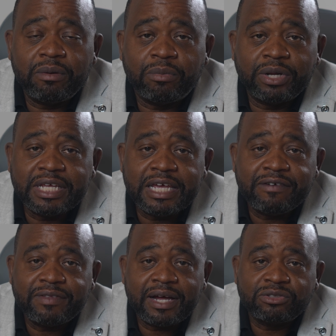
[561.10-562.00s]
But
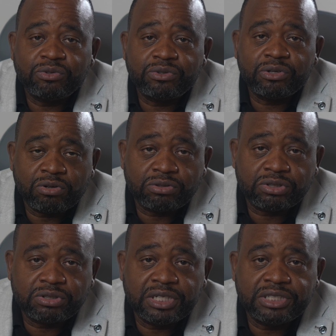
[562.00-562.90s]
if that $200
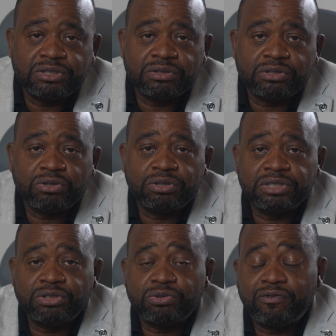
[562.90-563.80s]
consultation turns
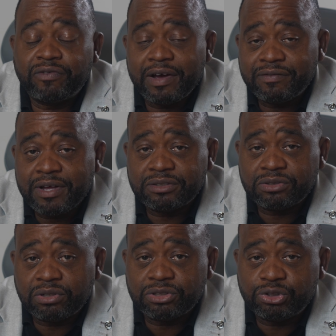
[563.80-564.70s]
into a
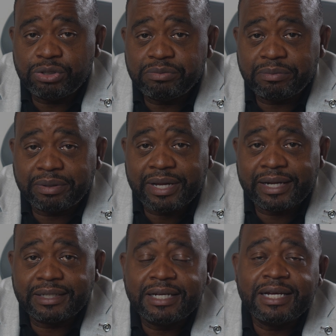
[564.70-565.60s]
$5,000 treatment
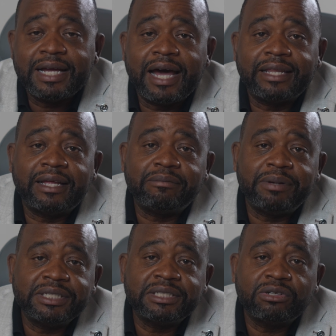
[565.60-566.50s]
plan, and that
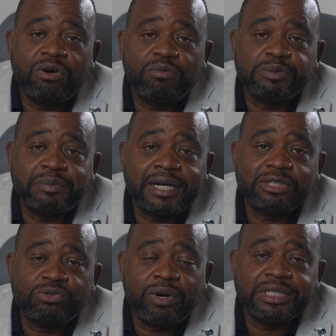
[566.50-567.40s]
patient comes
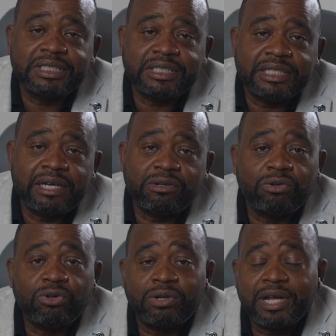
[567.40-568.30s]
back twice a year, your